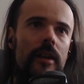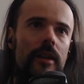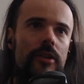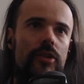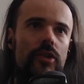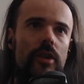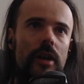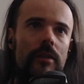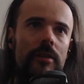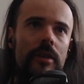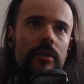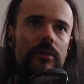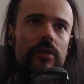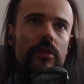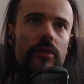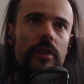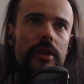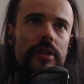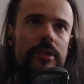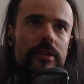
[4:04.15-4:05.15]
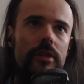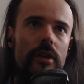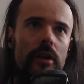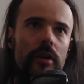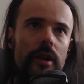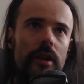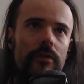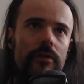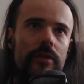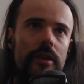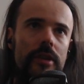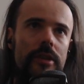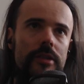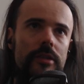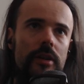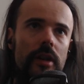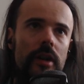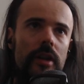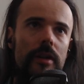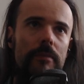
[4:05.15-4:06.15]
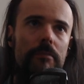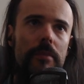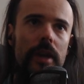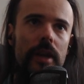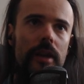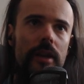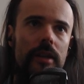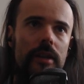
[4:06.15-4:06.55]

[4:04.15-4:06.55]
Traveling to this node, I think, is not a bad